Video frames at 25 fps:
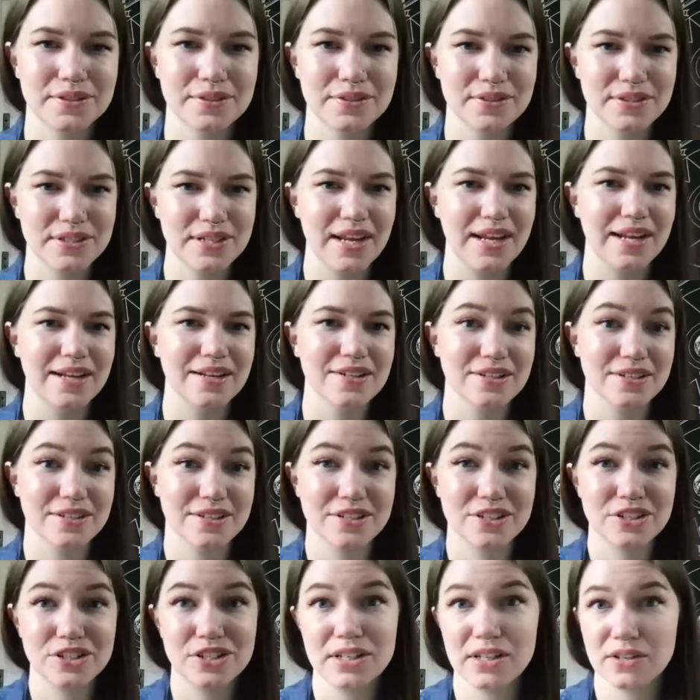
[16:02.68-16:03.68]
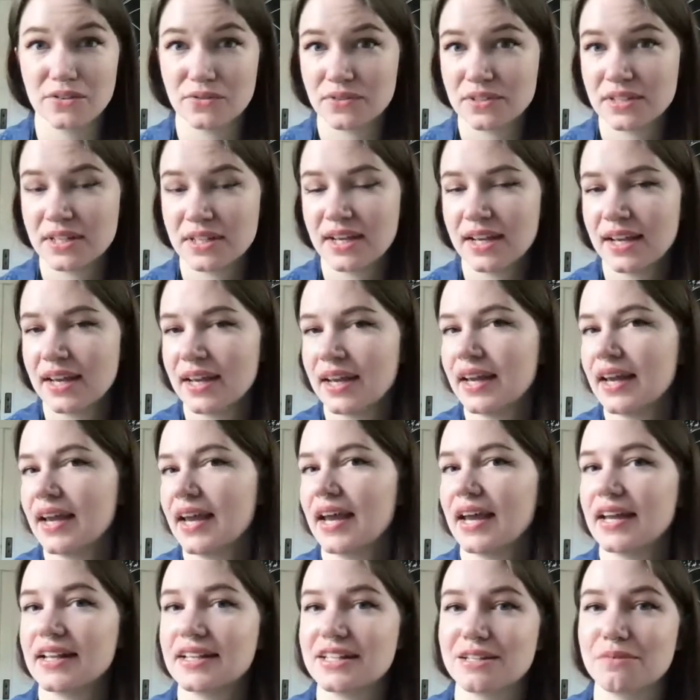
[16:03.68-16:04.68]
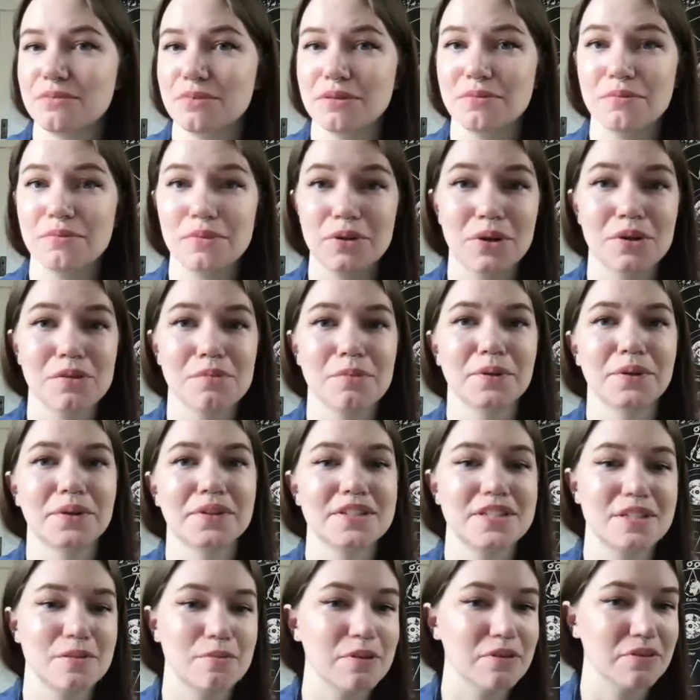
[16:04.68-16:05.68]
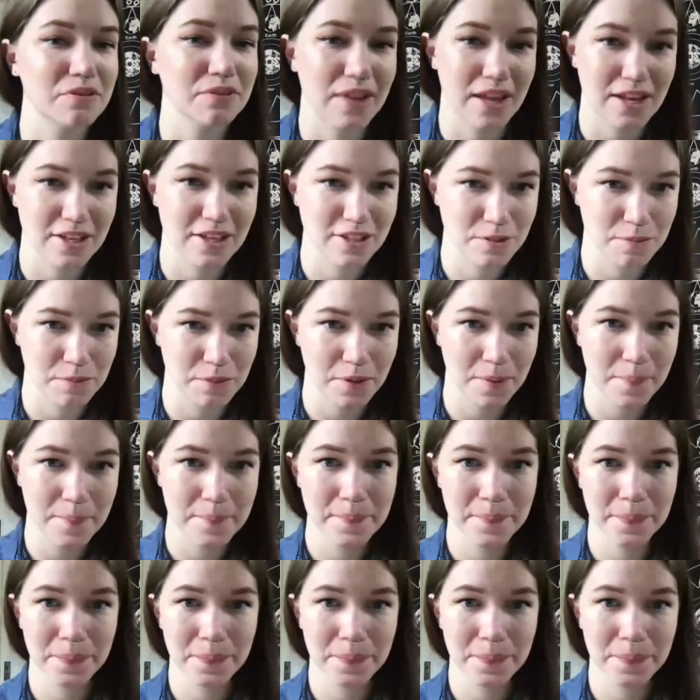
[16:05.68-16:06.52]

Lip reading: change, to shift, and to be mutable and to be flexible.